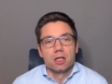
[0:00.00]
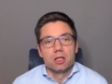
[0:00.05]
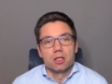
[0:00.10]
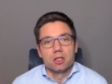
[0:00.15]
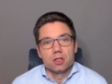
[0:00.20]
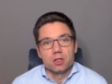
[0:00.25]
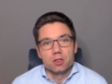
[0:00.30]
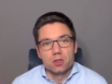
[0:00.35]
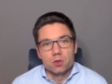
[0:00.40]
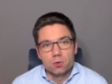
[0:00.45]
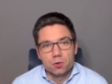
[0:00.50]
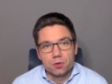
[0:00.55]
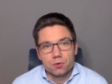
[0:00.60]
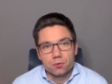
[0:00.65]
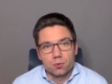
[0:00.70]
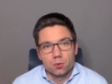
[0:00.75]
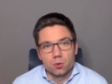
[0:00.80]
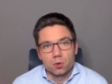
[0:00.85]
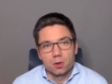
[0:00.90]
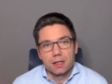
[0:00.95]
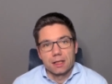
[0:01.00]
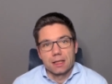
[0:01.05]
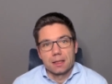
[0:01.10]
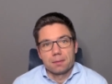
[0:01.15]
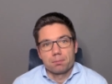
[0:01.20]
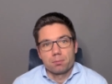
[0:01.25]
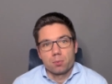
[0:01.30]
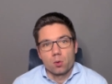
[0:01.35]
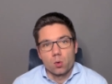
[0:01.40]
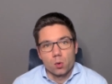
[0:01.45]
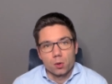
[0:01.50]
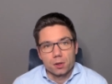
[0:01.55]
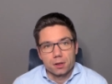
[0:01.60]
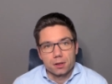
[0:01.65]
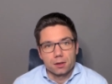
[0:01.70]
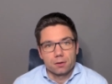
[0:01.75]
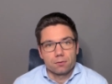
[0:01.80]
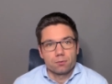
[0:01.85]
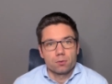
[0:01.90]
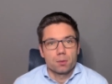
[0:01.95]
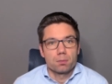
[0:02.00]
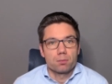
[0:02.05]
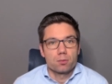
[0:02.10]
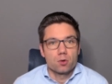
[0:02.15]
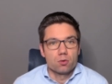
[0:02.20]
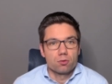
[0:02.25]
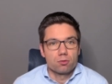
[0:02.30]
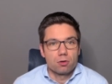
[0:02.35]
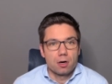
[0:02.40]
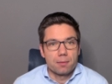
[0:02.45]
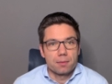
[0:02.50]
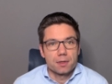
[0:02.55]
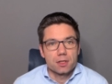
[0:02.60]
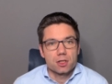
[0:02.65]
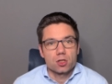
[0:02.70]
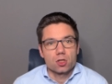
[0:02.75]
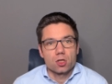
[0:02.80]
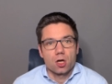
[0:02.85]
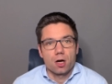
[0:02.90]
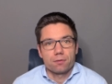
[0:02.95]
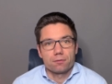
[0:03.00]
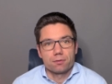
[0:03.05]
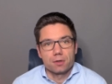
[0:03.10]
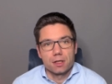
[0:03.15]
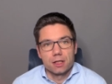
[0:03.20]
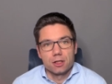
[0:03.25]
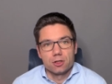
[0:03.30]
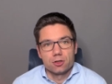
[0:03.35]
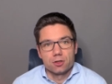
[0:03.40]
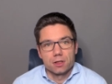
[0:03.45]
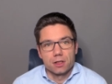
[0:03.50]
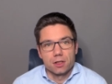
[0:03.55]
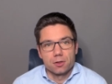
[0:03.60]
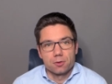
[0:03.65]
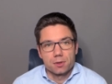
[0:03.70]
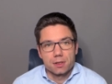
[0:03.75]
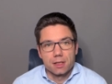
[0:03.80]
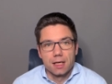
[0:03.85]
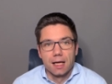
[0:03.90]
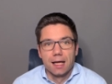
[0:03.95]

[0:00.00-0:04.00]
useful and important for programmers, software engineers,